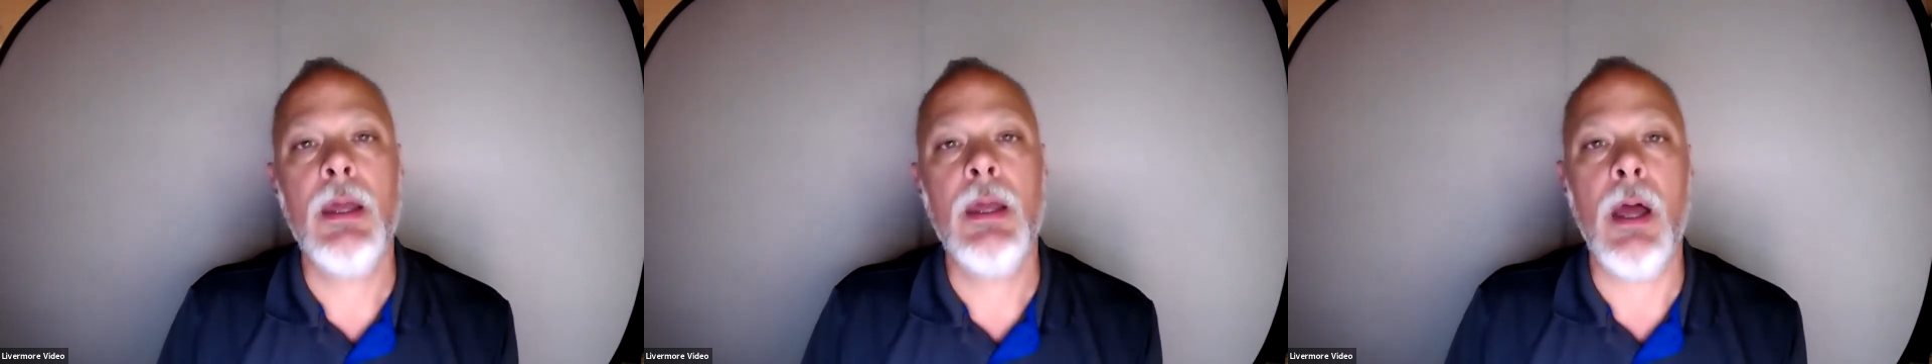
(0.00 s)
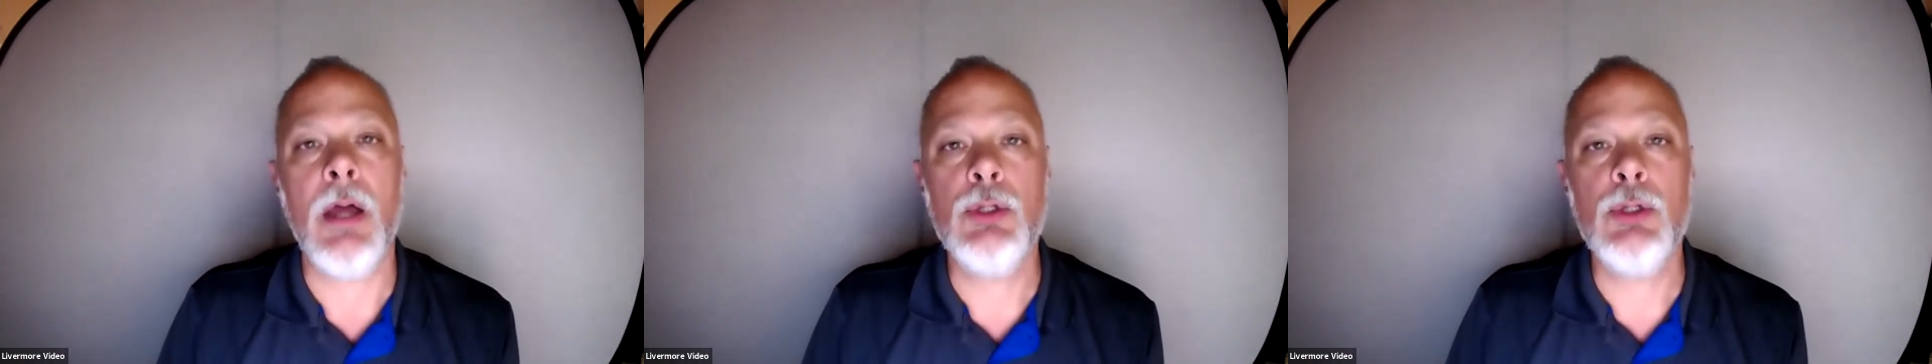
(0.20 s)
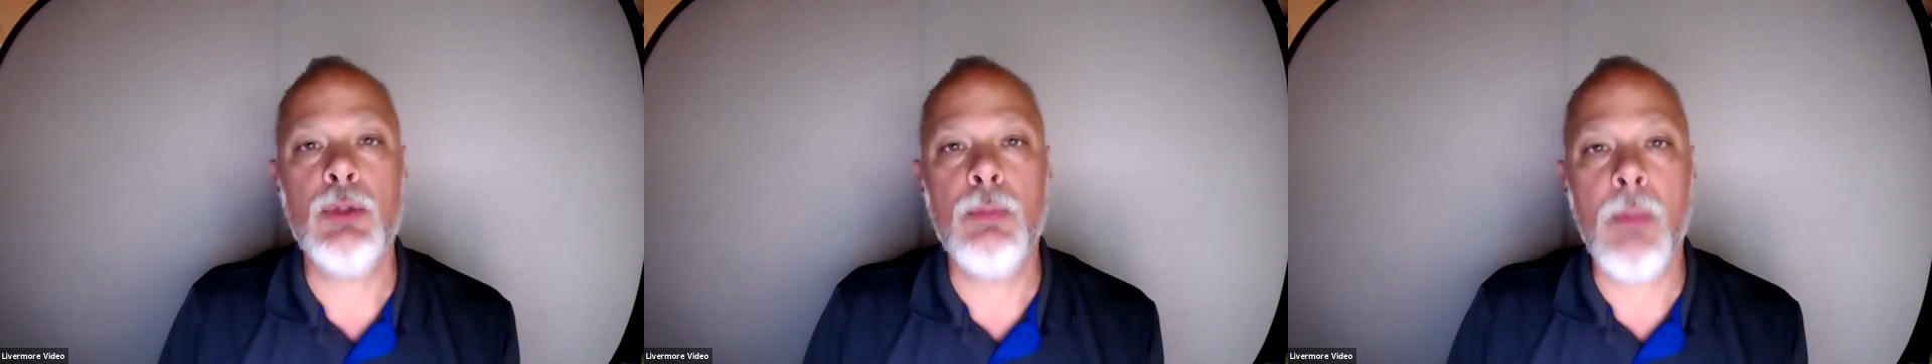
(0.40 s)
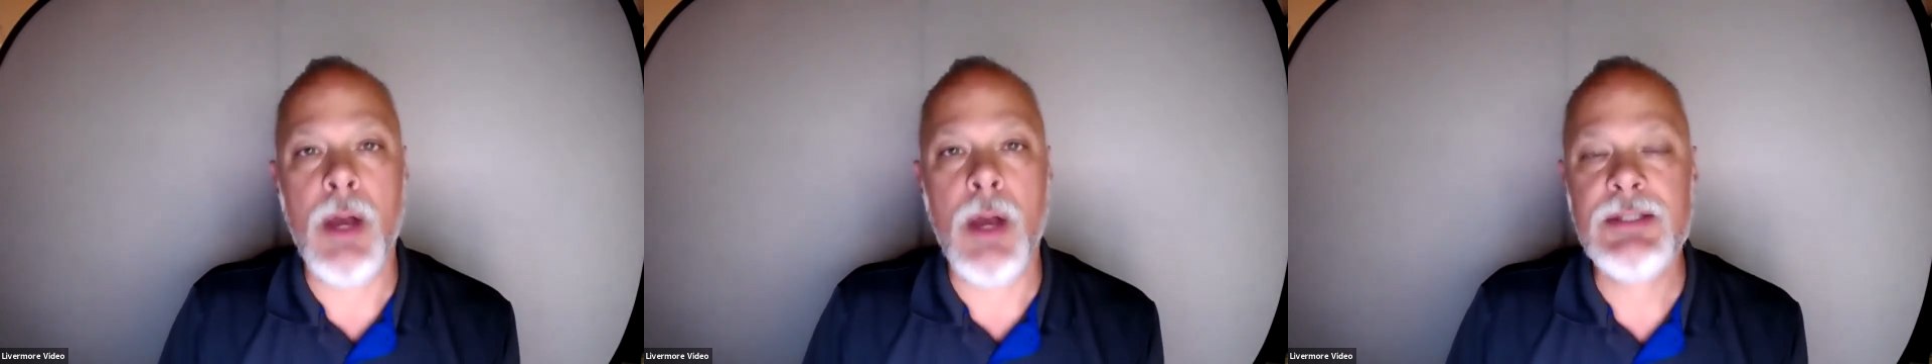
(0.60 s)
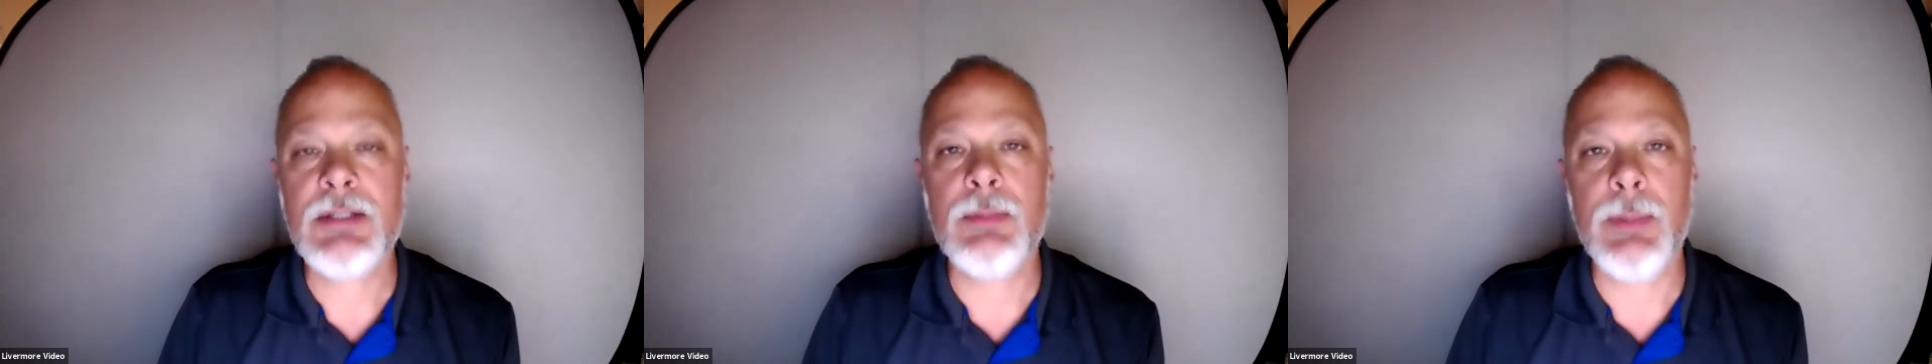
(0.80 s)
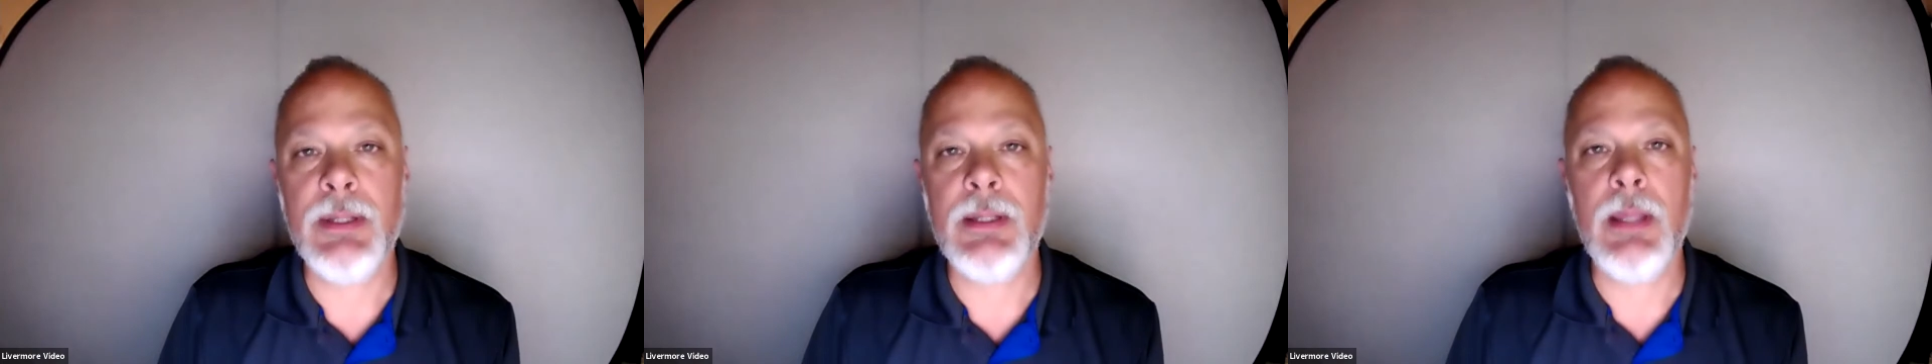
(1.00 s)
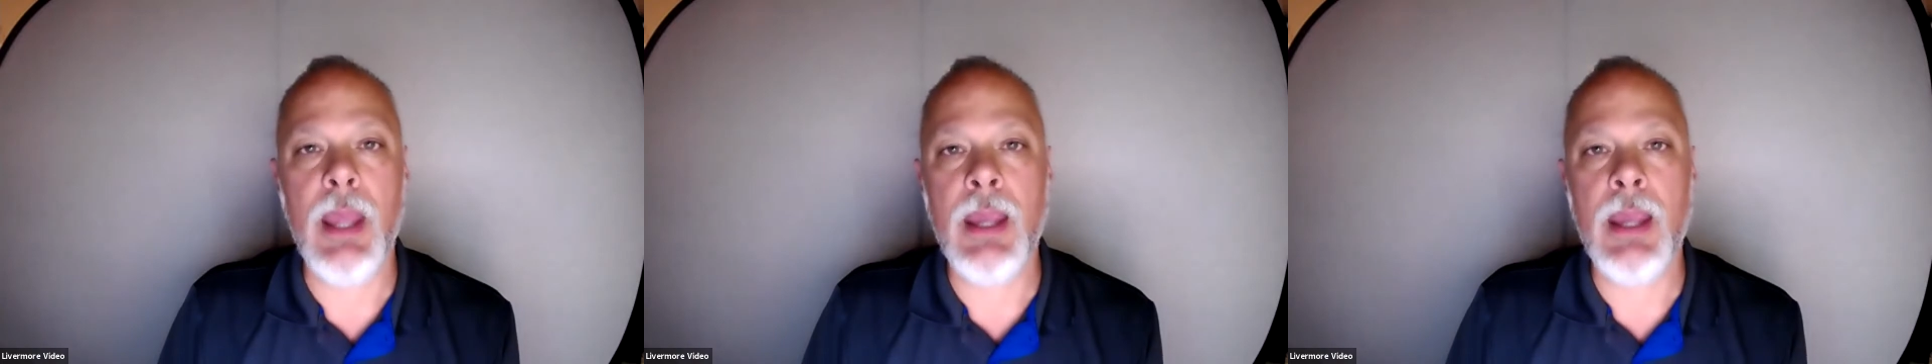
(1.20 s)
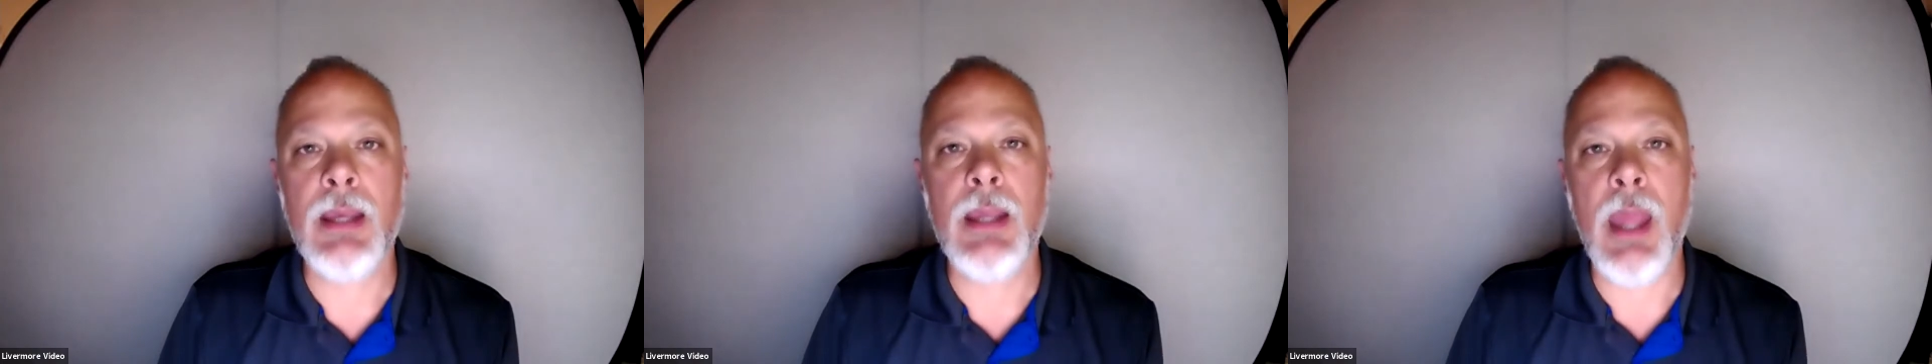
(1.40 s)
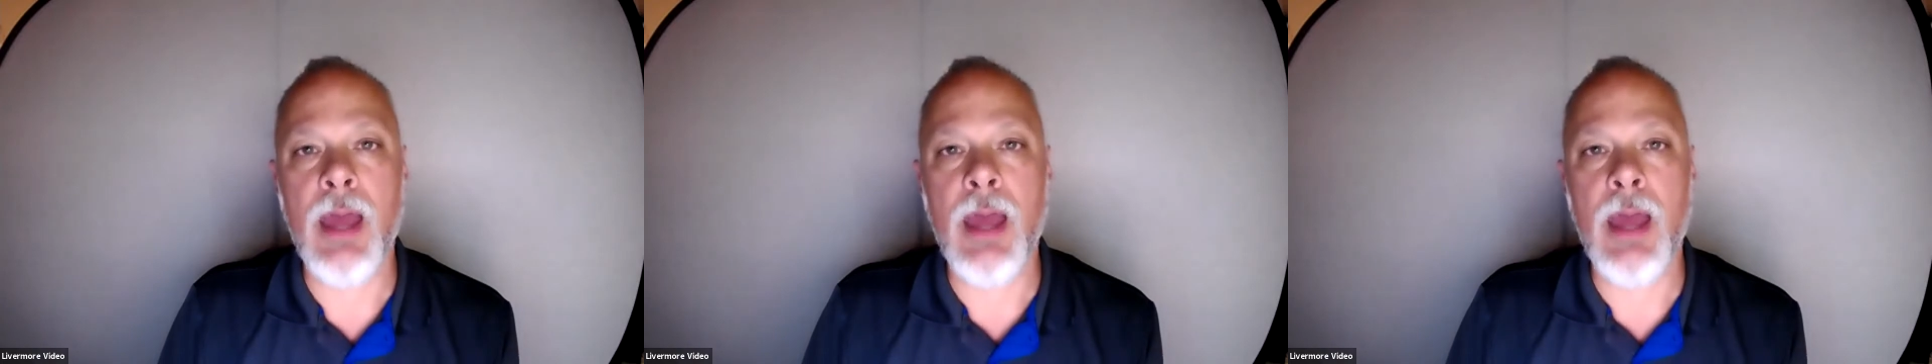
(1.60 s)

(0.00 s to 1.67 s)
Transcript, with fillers: uh, you must be